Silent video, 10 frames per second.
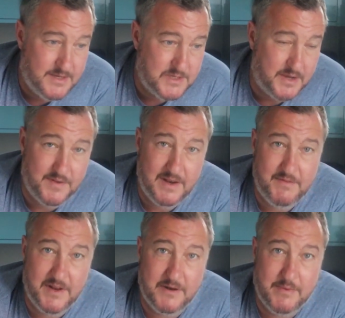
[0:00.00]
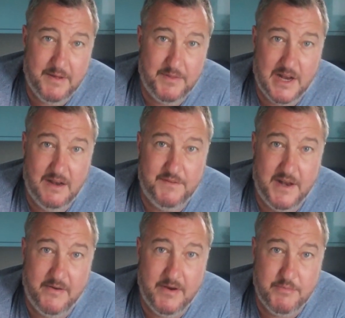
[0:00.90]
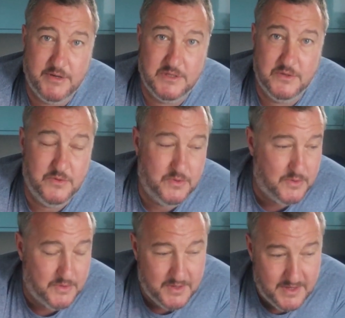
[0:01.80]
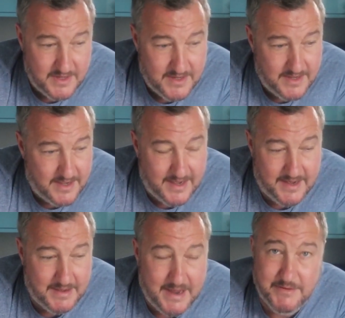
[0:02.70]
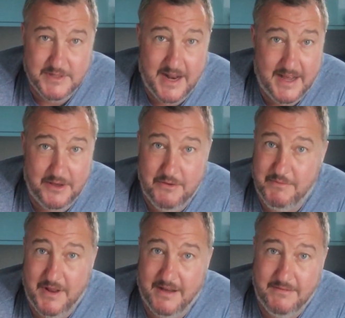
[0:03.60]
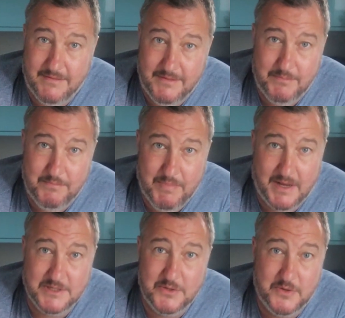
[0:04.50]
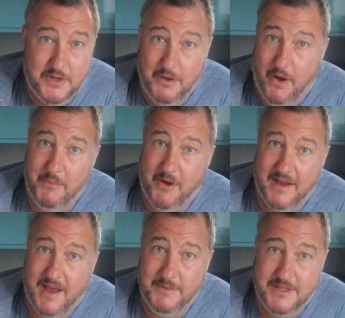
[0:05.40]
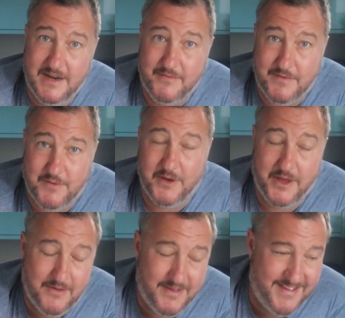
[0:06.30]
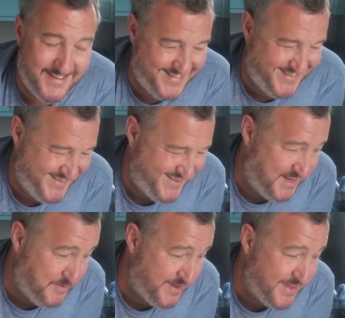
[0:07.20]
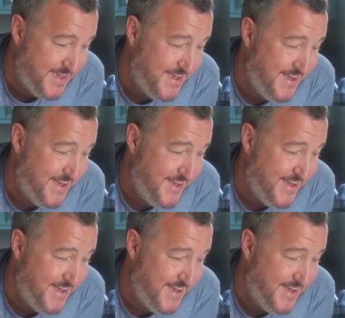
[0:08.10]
So if you live in and around the Clifton area of Bristol or areas like that, you place an order, I might come and deliver it for you. Anyway.